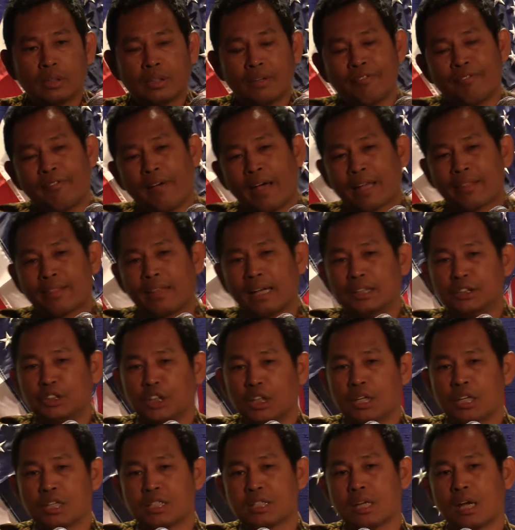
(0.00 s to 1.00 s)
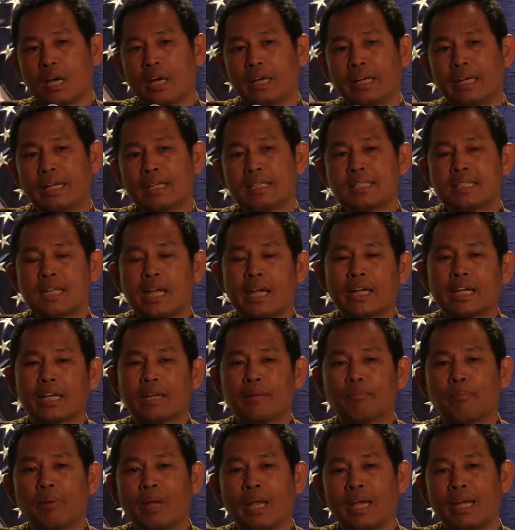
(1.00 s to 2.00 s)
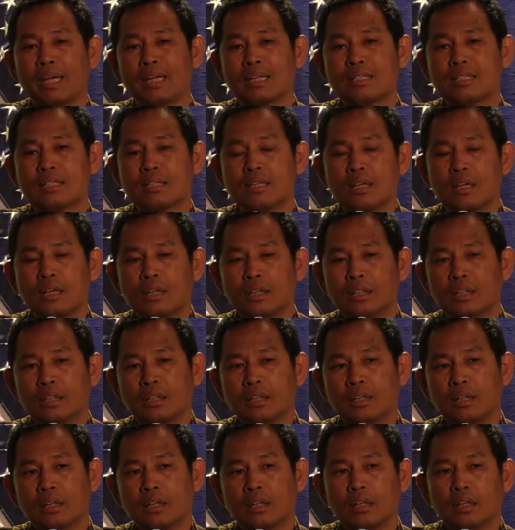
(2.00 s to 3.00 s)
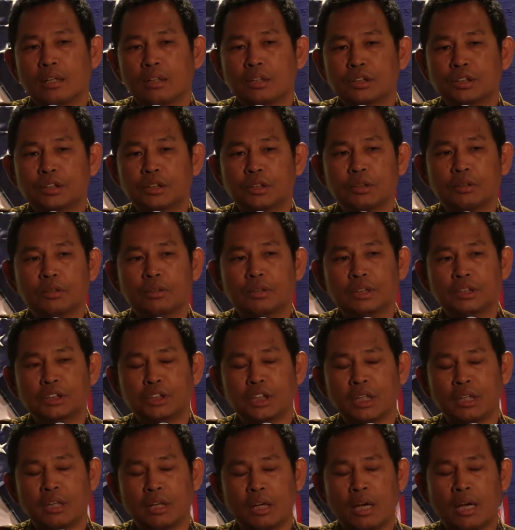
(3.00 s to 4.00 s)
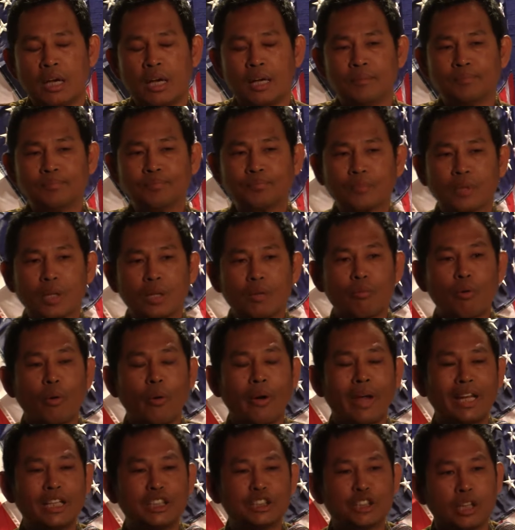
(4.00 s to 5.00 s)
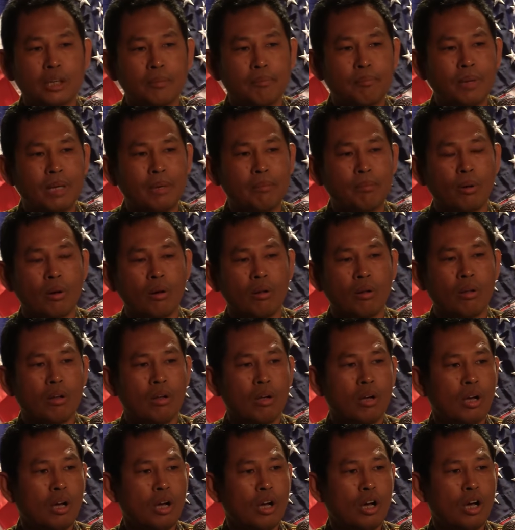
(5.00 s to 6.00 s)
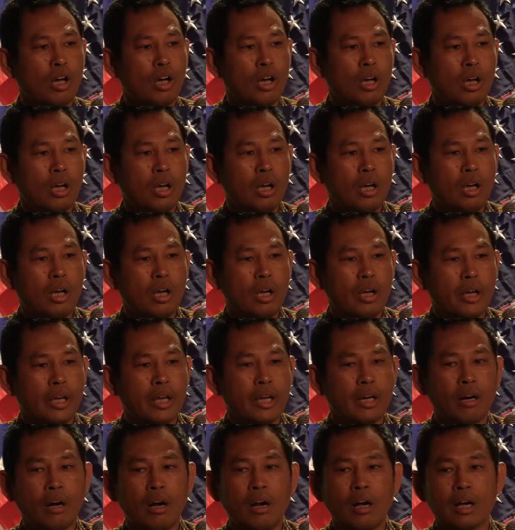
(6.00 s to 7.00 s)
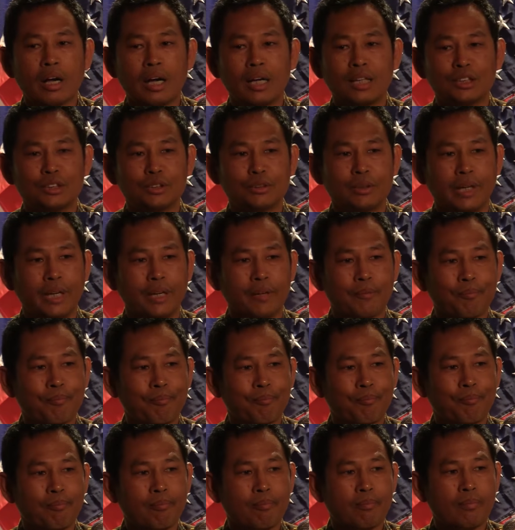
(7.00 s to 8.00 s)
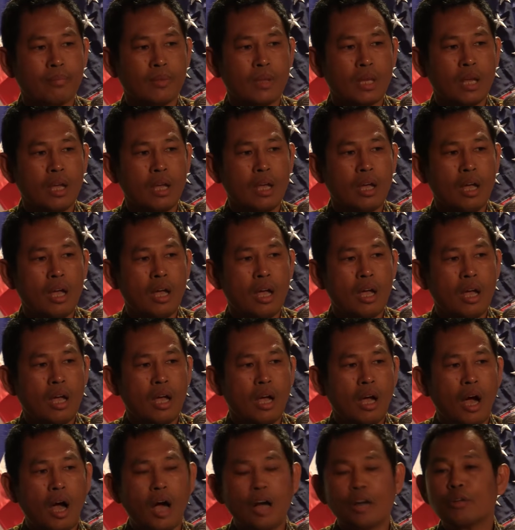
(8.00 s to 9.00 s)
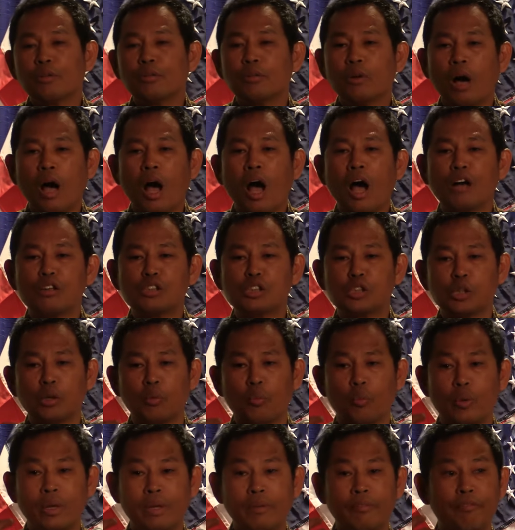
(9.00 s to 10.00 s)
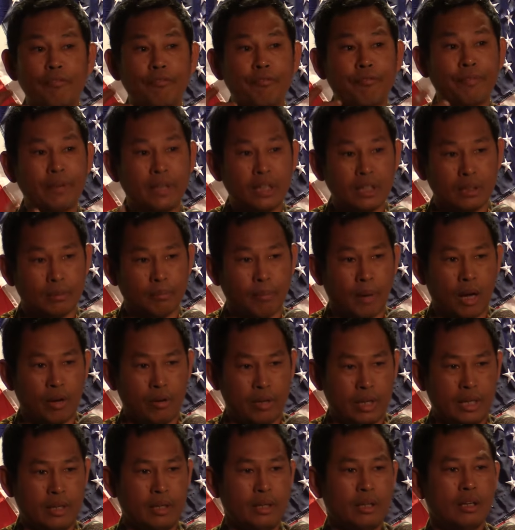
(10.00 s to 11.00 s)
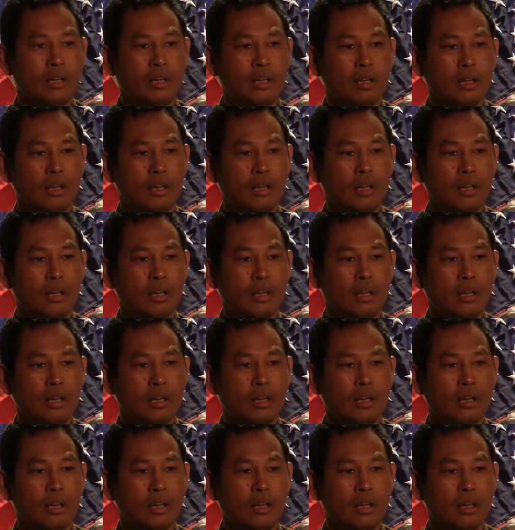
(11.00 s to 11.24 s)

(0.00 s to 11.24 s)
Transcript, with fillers: the fact that genocide is taking place to the Rohingya people in our country? How should we feel about it?